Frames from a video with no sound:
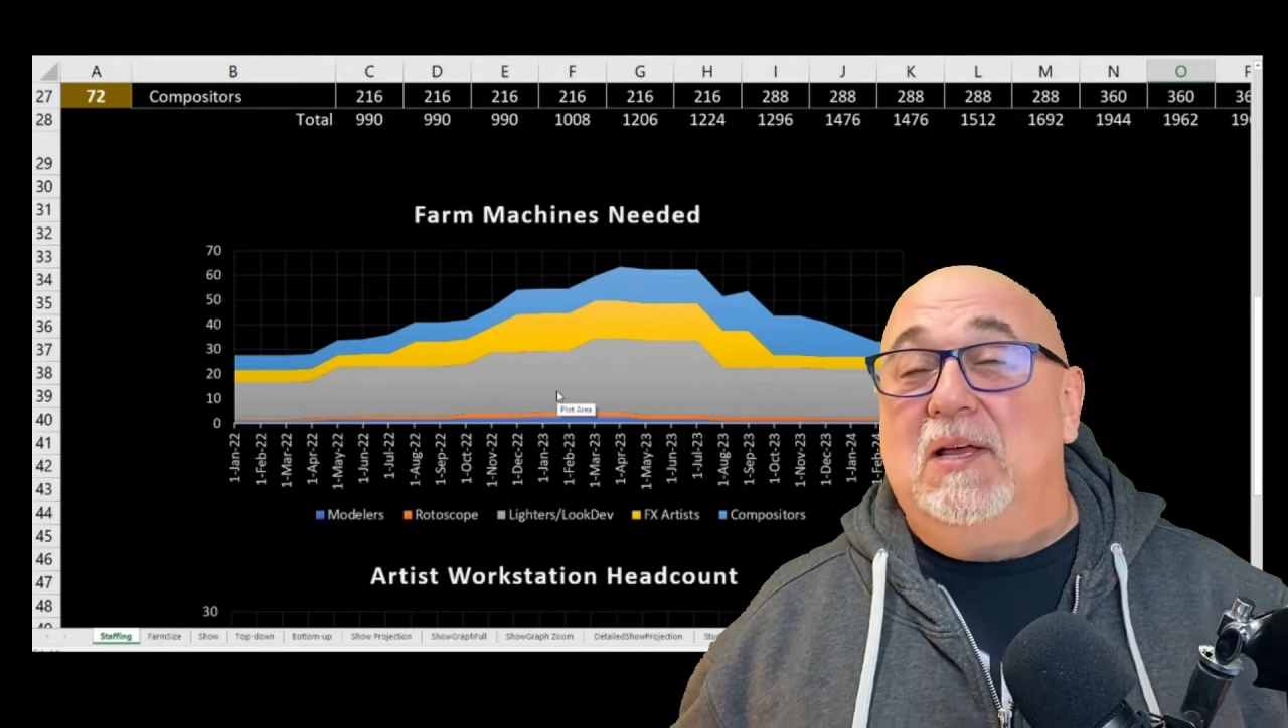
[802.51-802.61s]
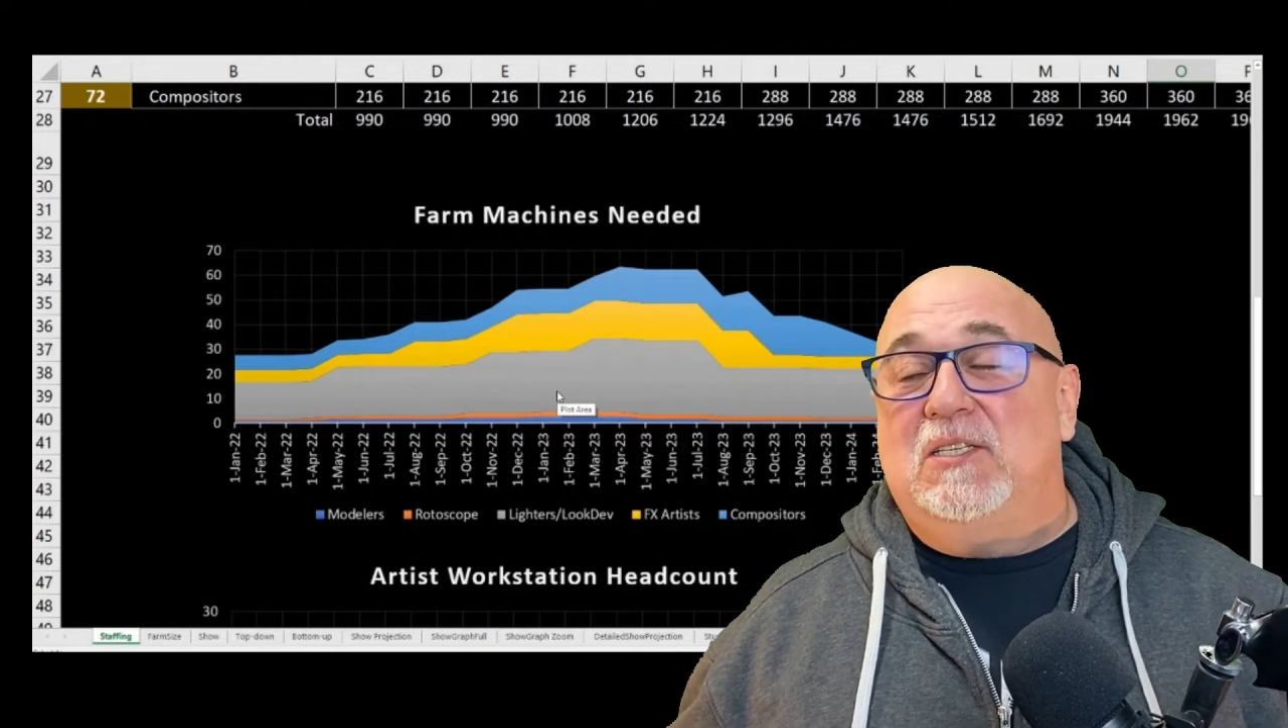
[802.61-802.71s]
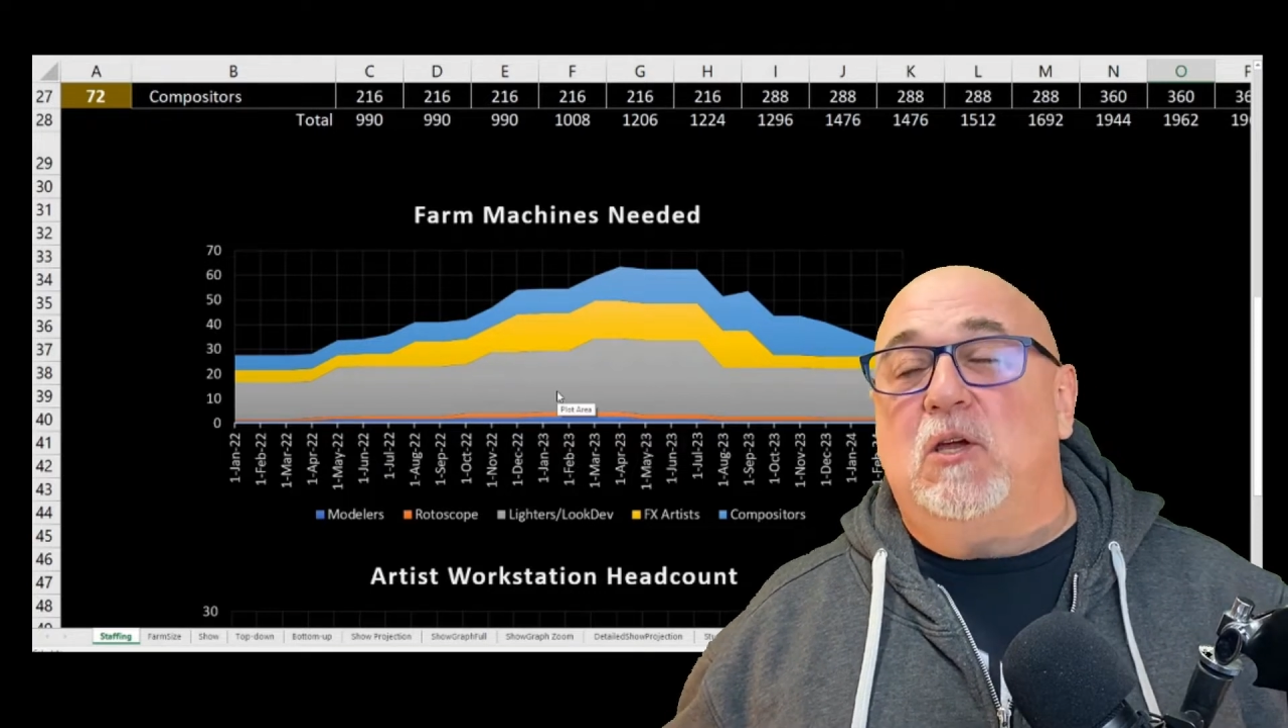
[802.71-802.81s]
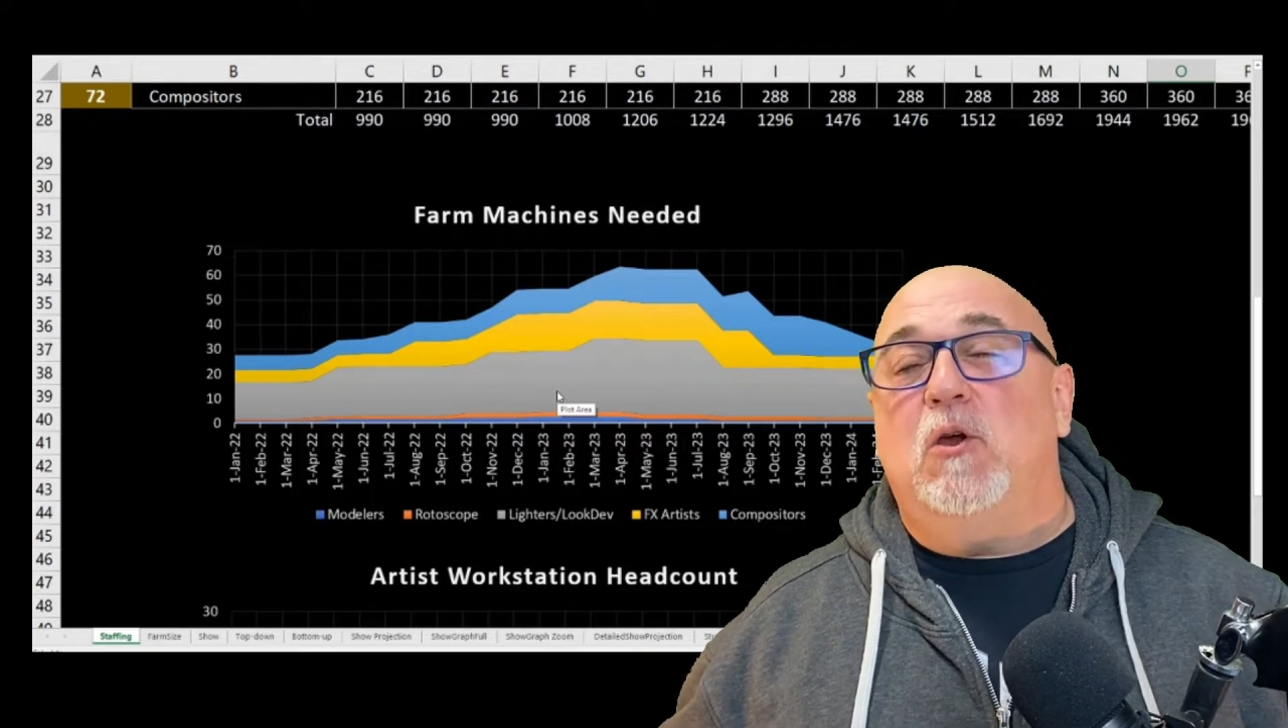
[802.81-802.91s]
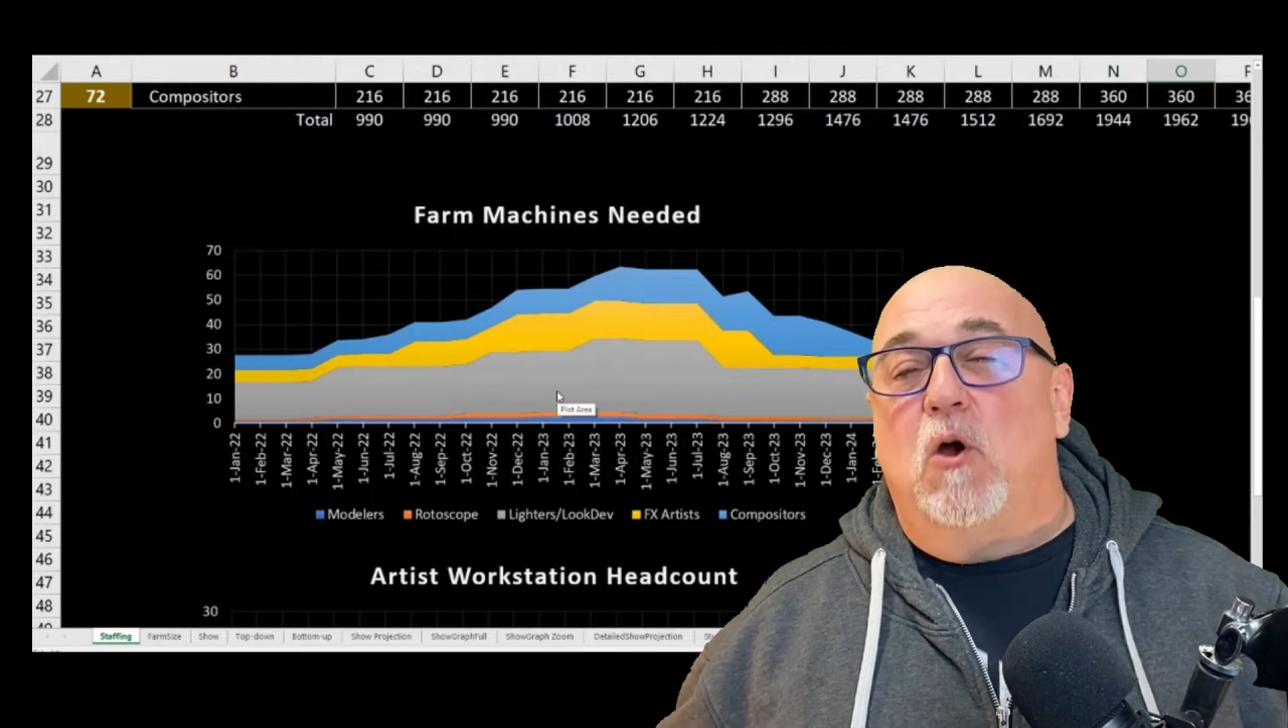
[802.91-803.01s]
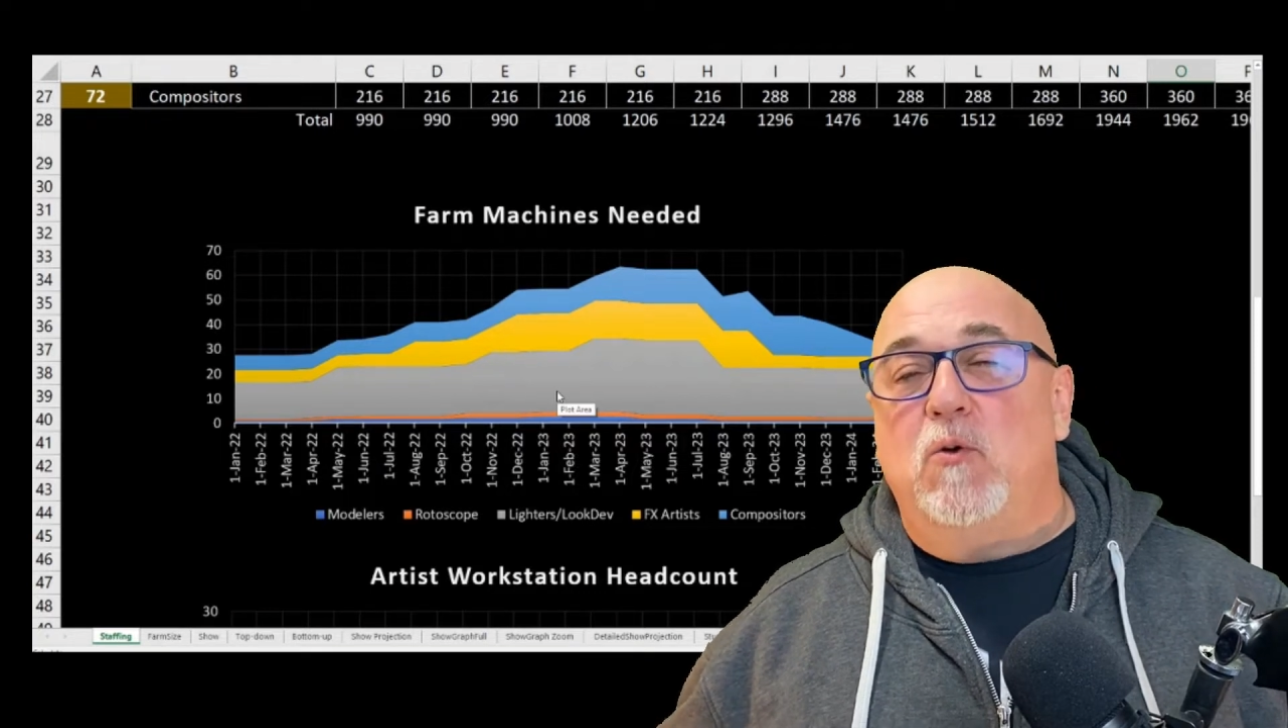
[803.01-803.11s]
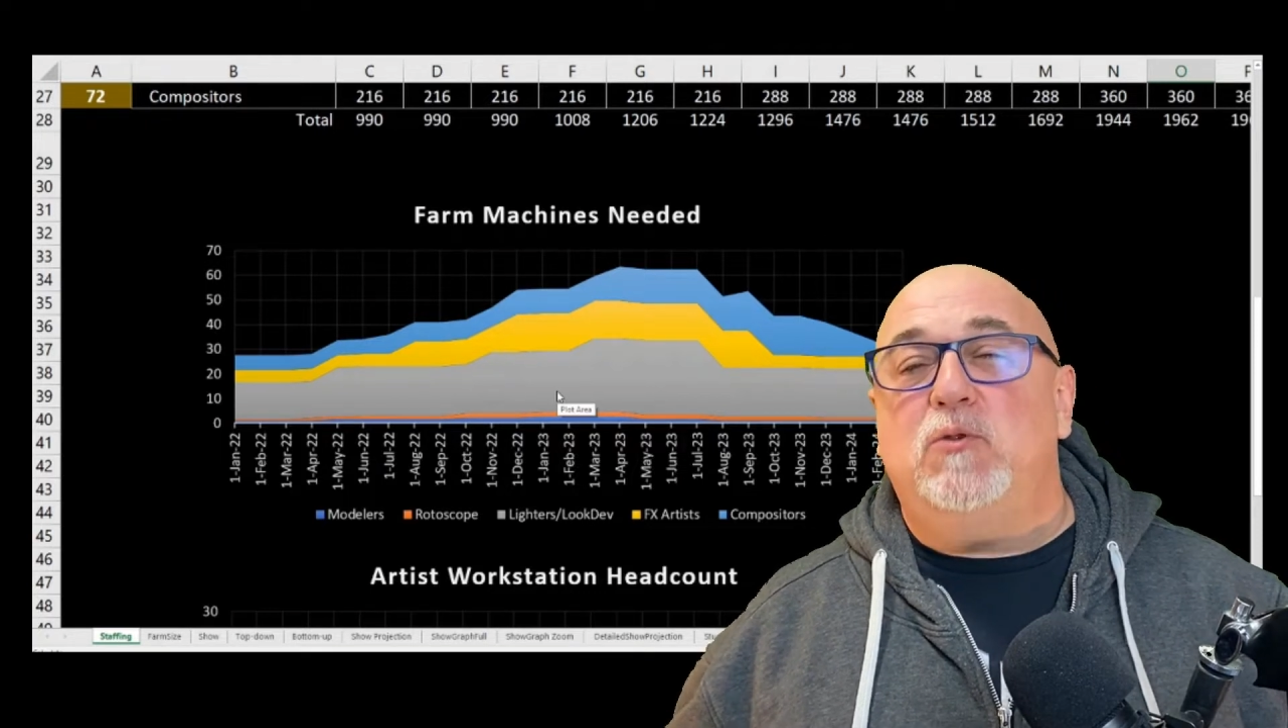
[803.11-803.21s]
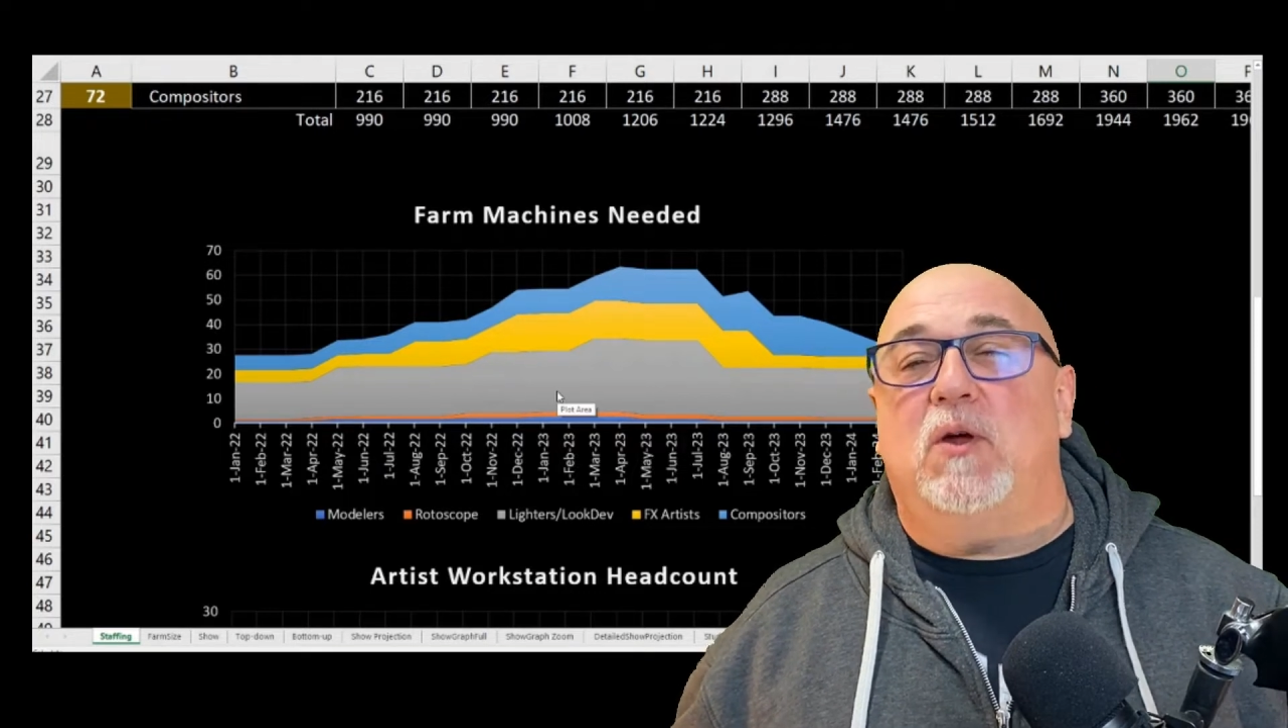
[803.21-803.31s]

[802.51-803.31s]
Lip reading: So you always